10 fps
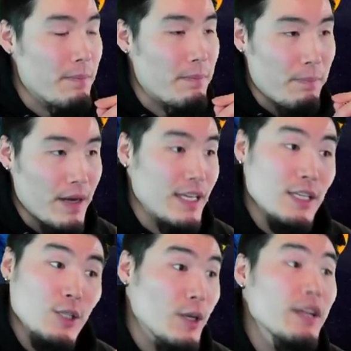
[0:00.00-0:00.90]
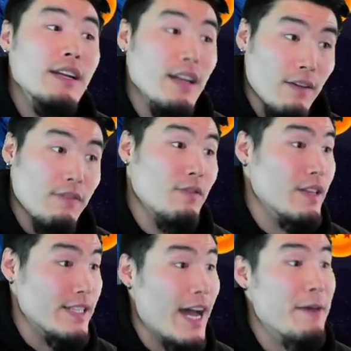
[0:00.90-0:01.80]
But he's good enough for the
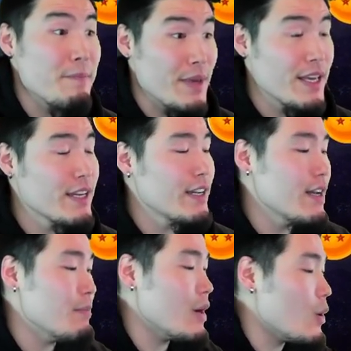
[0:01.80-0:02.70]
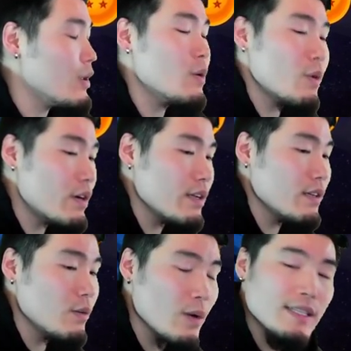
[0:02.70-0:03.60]
time being. My only worry,
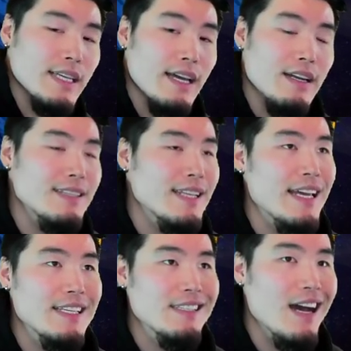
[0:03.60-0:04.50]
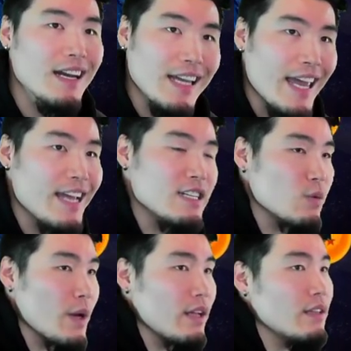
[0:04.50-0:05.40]
once again, is that he's not going to age as
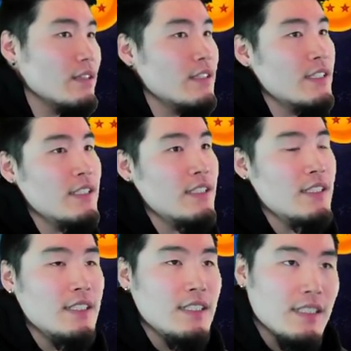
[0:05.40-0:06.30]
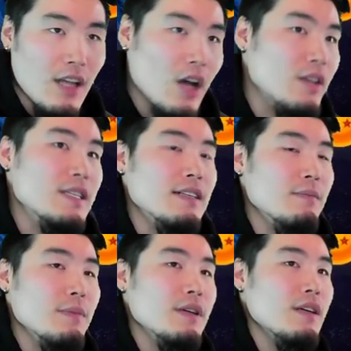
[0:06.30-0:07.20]
well long
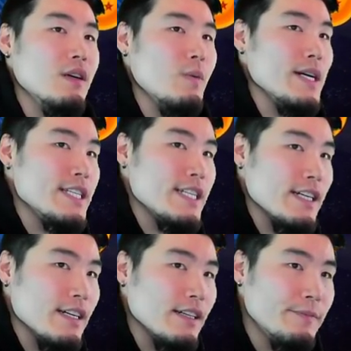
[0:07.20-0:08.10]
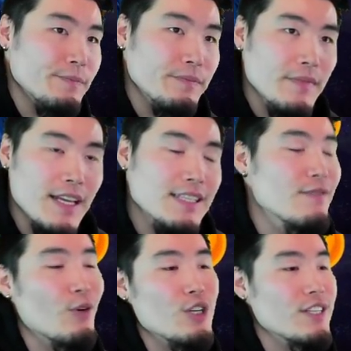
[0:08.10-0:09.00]
term, which uh, is
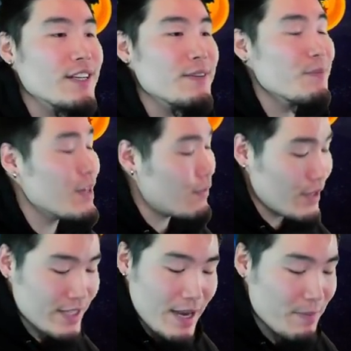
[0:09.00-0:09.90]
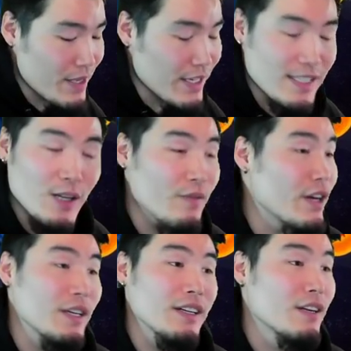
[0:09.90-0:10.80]
unfortunate. But for the time being, he's still
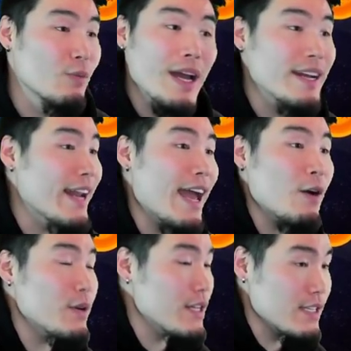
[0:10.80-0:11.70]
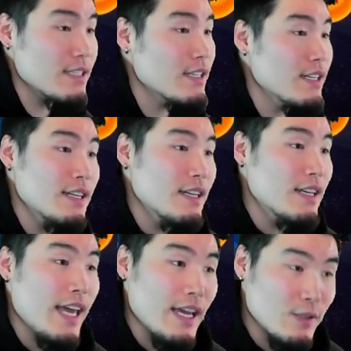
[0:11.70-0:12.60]
very good. Right now, he's
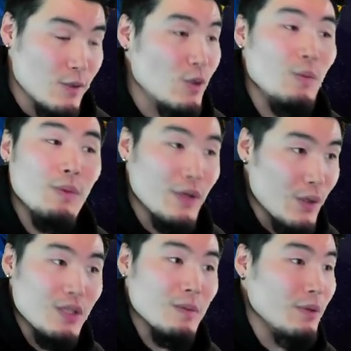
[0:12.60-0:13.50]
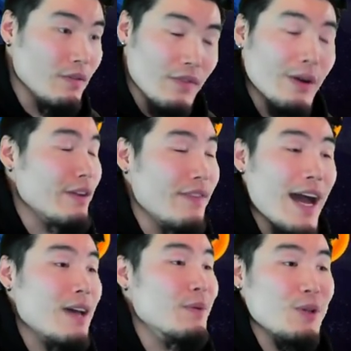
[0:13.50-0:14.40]
a super usable, very
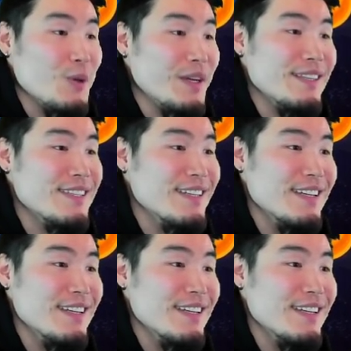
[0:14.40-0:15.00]
viable unit.